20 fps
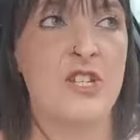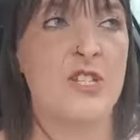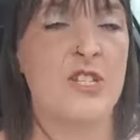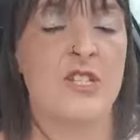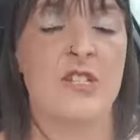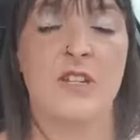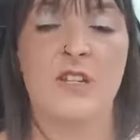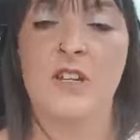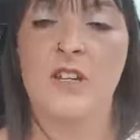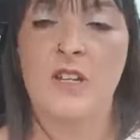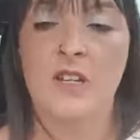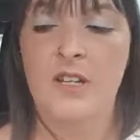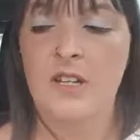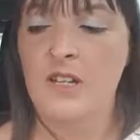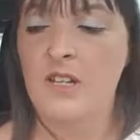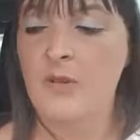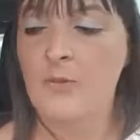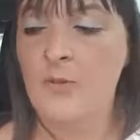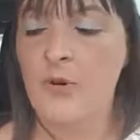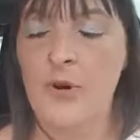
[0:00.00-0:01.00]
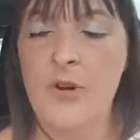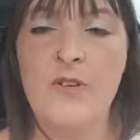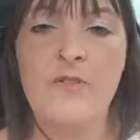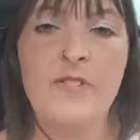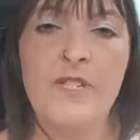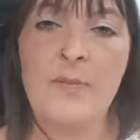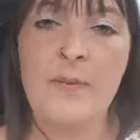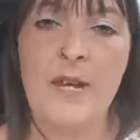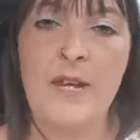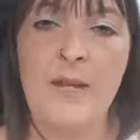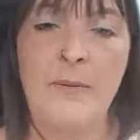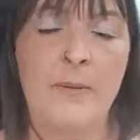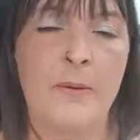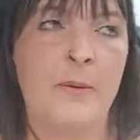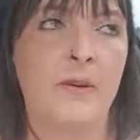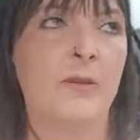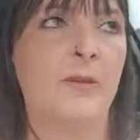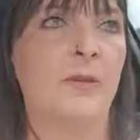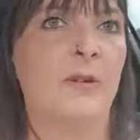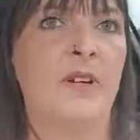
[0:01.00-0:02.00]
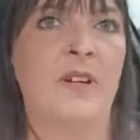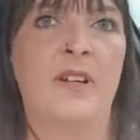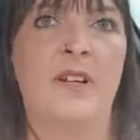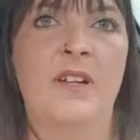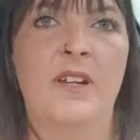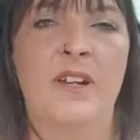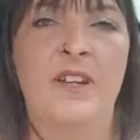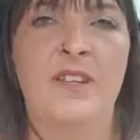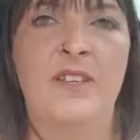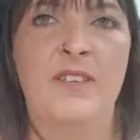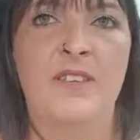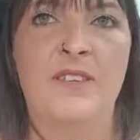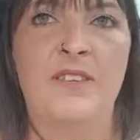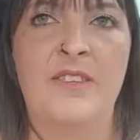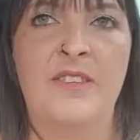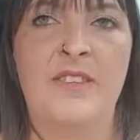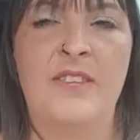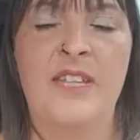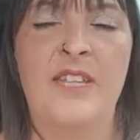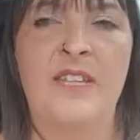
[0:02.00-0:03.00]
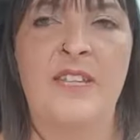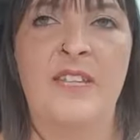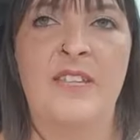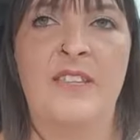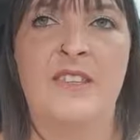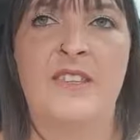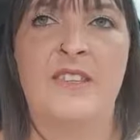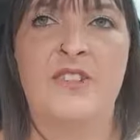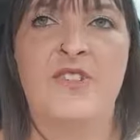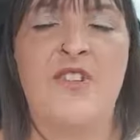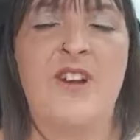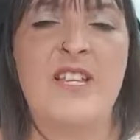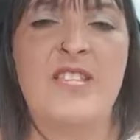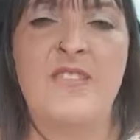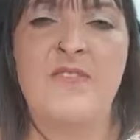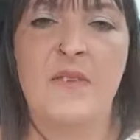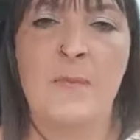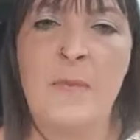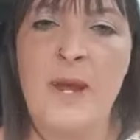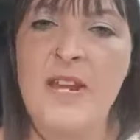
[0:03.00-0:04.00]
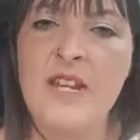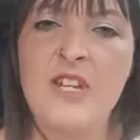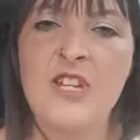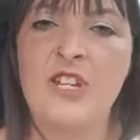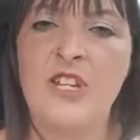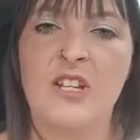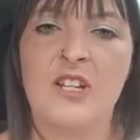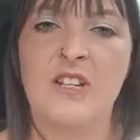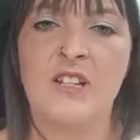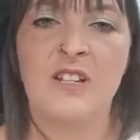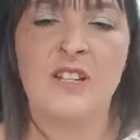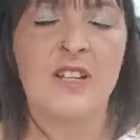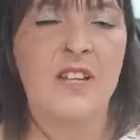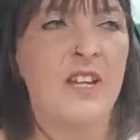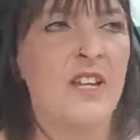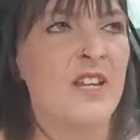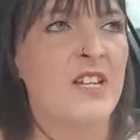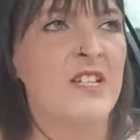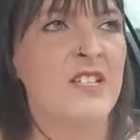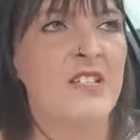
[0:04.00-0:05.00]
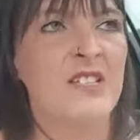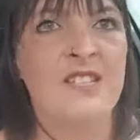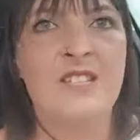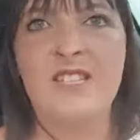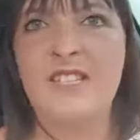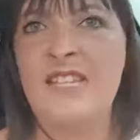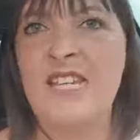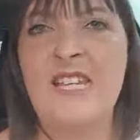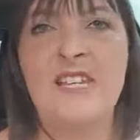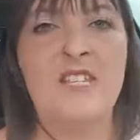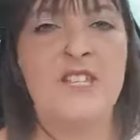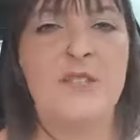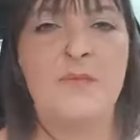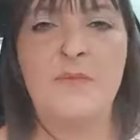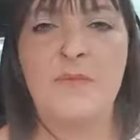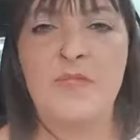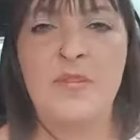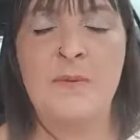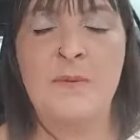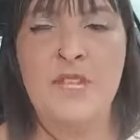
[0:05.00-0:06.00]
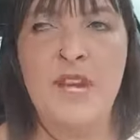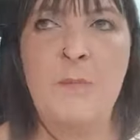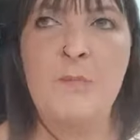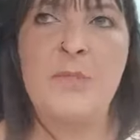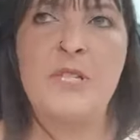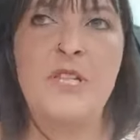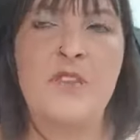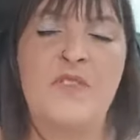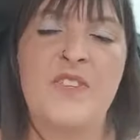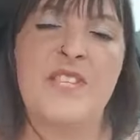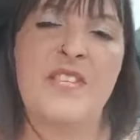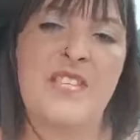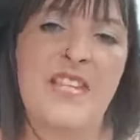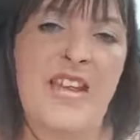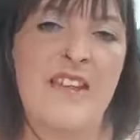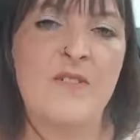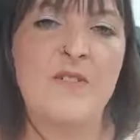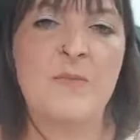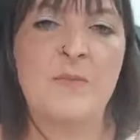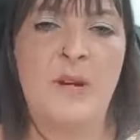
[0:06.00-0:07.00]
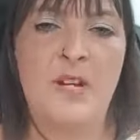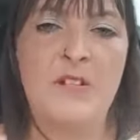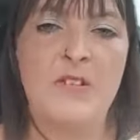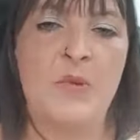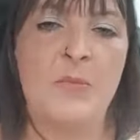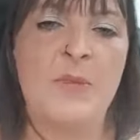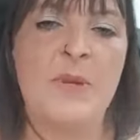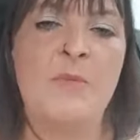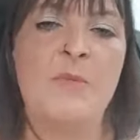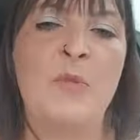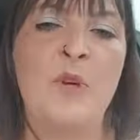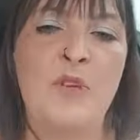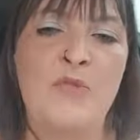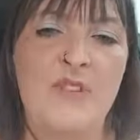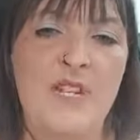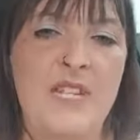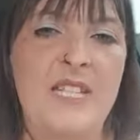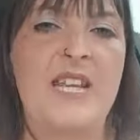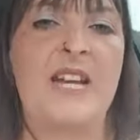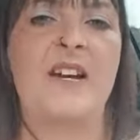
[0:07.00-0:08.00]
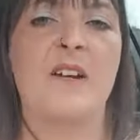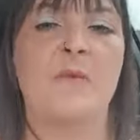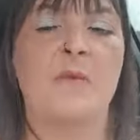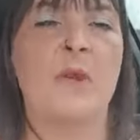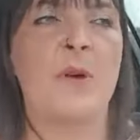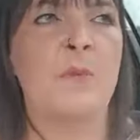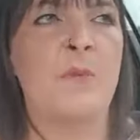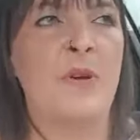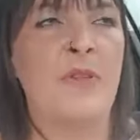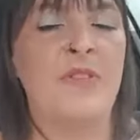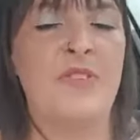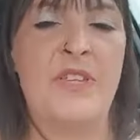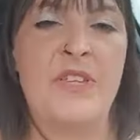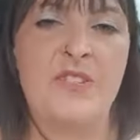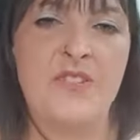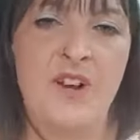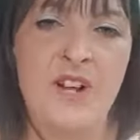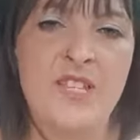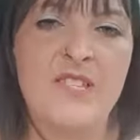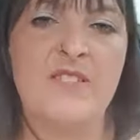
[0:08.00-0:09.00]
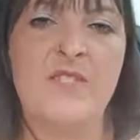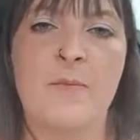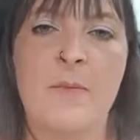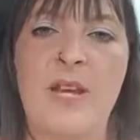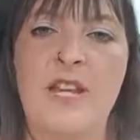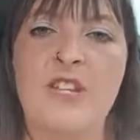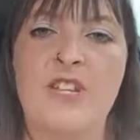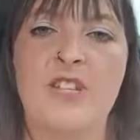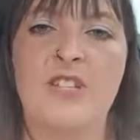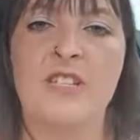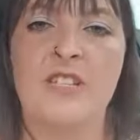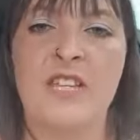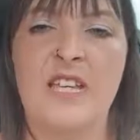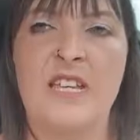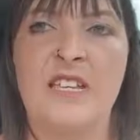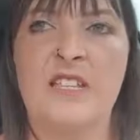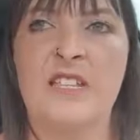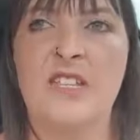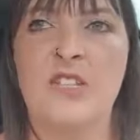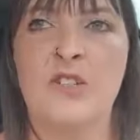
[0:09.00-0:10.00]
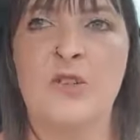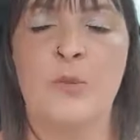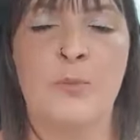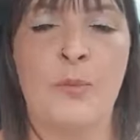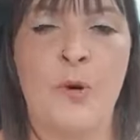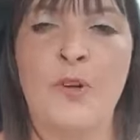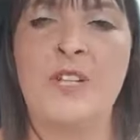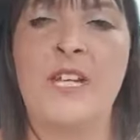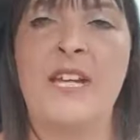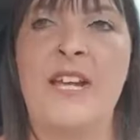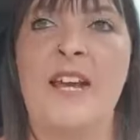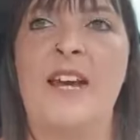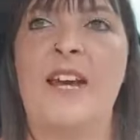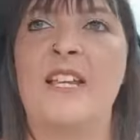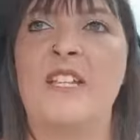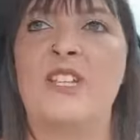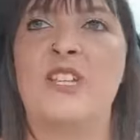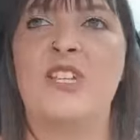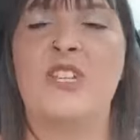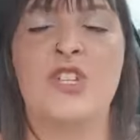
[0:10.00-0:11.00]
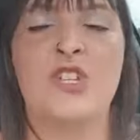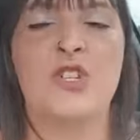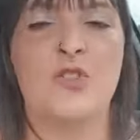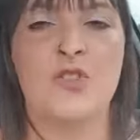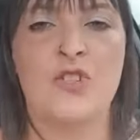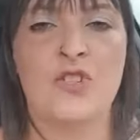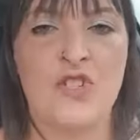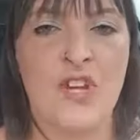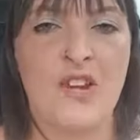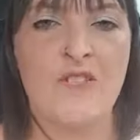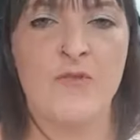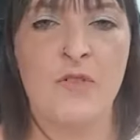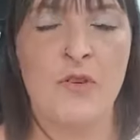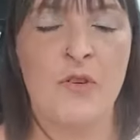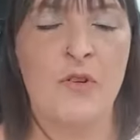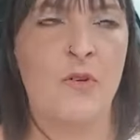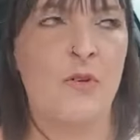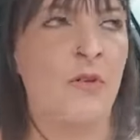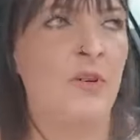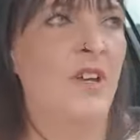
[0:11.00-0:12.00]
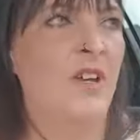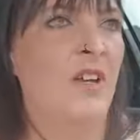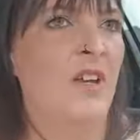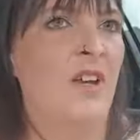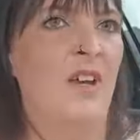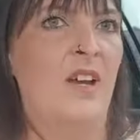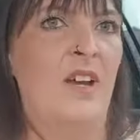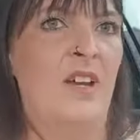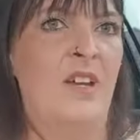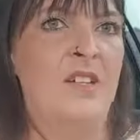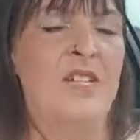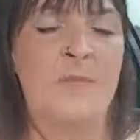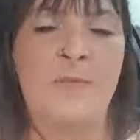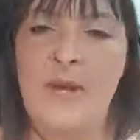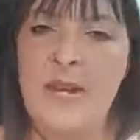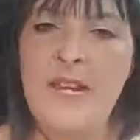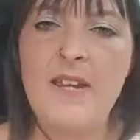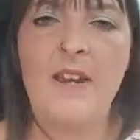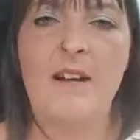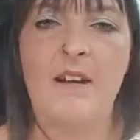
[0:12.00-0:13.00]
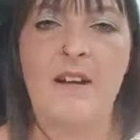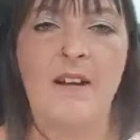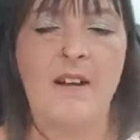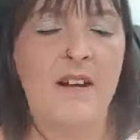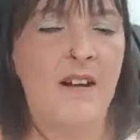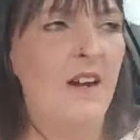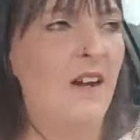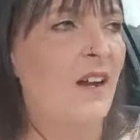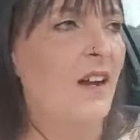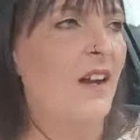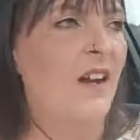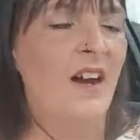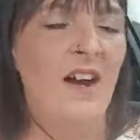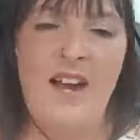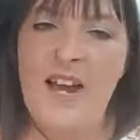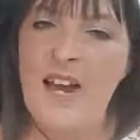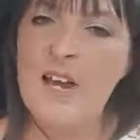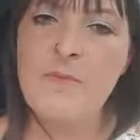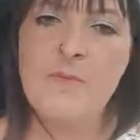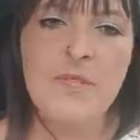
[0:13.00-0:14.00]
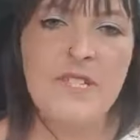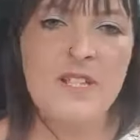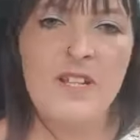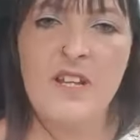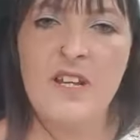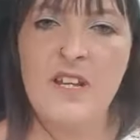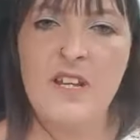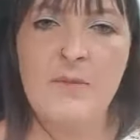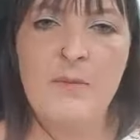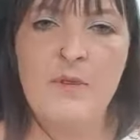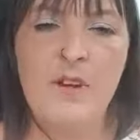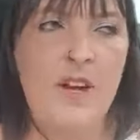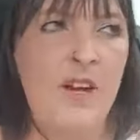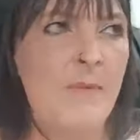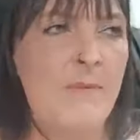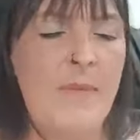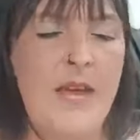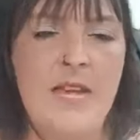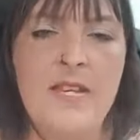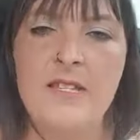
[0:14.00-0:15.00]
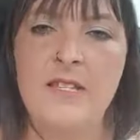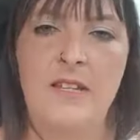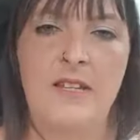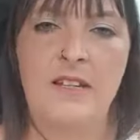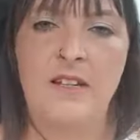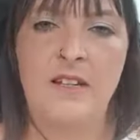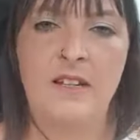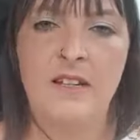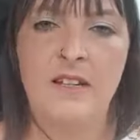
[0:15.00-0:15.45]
to prove to people the transformation. See, the numbers on the scales might not be moving down, but the transformation in your body and just your general demeanor, absolutely amazing.